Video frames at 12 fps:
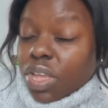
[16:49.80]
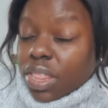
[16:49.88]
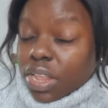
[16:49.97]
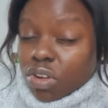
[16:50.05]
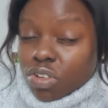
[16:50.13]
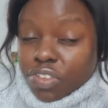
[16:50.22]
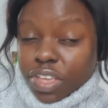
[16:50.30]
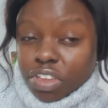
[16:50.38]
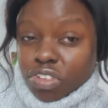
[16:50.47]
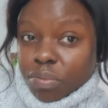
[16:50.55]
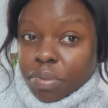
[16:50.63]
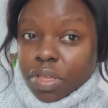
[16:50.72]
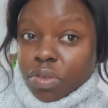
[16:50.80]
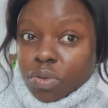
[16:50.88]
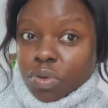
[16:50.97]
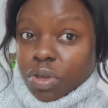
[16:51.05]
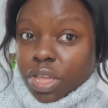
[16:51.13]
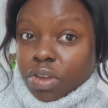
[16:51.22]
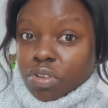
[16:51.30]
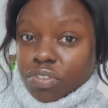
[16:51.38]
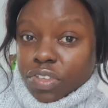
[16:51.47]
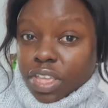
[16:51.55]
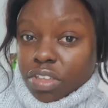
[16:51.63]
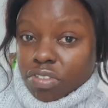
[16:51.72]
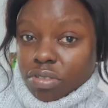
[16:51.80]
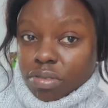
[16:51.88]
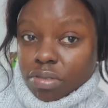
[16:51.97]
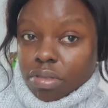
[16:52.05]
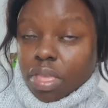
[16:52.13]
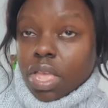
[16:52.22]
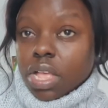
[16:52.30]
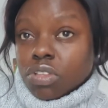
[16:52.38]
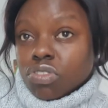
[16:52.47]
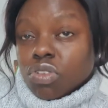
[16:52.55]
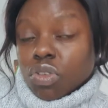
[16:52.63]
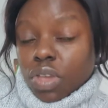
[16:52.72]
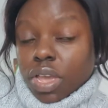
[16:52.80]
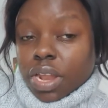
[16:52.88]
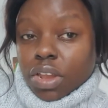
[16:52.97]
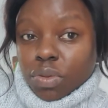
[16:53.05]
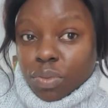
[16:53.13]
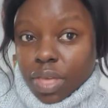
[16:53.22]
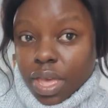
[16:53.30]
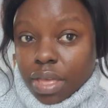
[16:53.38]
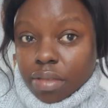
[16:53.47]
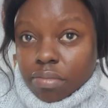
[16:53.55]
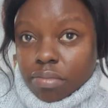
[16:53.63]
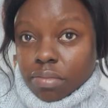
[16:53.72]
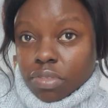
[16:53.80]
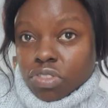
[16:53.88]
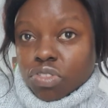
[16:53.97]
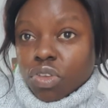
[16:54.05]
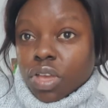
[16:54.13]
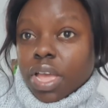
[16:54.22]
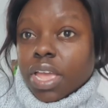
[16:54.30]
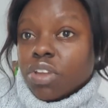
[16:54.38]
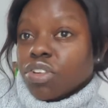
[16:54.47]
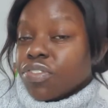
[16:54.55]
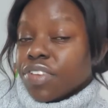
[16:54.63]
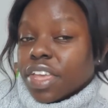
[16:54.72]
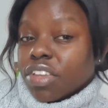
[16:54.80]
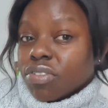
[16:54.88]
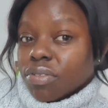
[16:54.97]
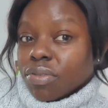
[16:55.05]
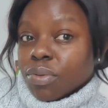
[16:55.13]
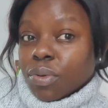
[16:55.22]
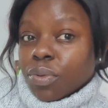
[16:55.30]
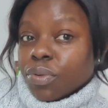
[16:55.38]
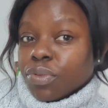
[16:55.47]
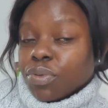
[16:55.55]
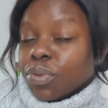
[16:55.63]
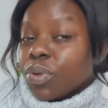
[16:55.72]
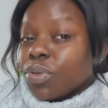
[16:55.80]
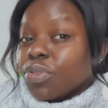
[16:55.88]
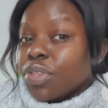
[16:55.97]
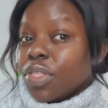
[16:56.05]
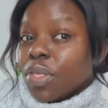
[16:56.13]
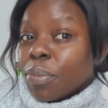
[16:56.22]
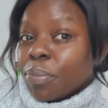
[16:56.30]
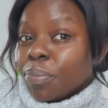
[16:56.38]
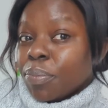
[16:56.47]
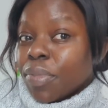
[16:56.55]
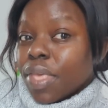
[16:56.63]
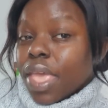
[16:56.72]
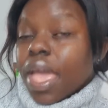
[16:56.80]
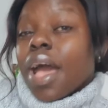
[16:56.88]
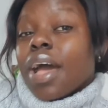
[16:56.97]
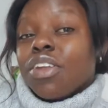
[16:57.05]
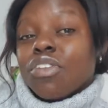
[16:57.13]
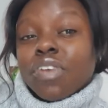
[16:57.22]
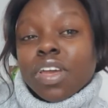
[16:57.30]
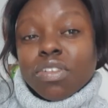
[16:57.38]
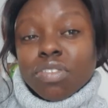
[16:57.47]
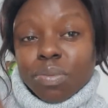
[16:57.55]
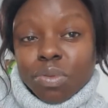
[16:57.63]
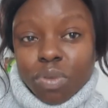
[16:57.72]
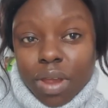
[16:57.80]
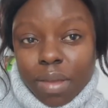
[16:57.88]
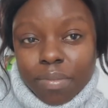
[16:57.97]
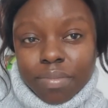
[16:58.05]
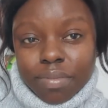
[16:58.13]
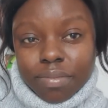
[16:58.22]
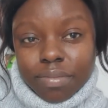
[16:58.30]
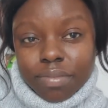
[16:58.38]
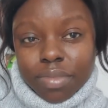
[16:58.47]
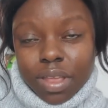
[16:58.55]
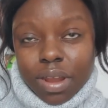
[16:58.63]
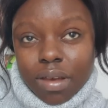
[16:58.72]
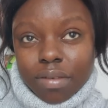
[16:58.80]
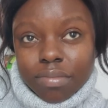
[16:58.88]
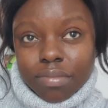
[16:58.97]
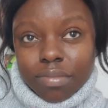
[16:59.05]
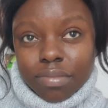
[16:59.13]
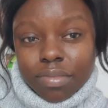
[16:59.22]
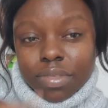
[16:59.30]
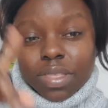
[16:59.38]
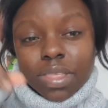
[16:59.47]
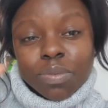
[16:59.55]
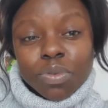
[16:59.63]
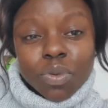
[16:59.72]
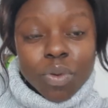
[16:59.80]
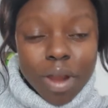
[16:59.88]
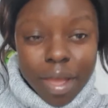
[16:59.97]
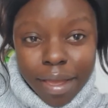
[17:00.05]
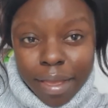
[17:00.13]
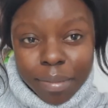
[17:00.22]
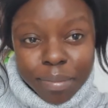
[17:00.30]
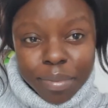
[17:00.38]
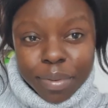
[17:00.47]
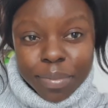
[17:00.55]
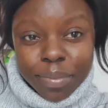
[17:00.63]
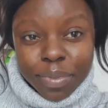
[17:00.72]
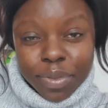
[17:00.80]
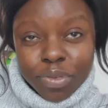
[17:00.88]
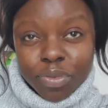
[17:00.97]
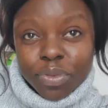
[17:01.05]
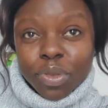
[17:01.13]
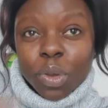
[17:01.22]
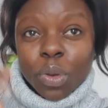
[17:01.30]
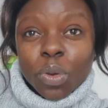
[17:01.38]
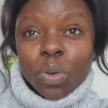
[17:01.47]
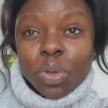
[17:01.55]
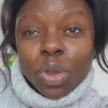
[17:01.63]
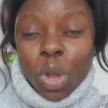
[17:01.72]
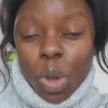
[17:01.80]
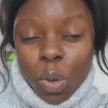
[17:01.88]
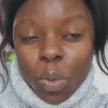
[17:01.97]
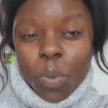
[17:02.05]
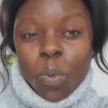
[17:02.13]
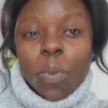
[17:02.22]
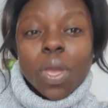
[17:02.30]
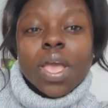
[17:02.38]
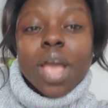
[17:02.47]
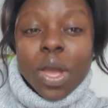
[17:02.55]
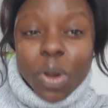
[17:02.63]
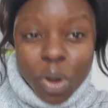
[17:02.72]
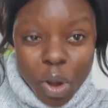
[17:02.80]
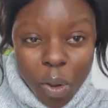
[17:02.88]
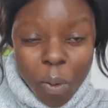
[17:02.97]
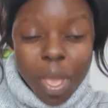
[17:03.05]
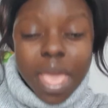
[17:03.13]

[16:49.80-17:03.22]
the notification bell, you will not get notifications. So you gotta do that so you can get notifications, or else you will not see them. And don't forget to subscribe, you know, subscribe, so you know we can grow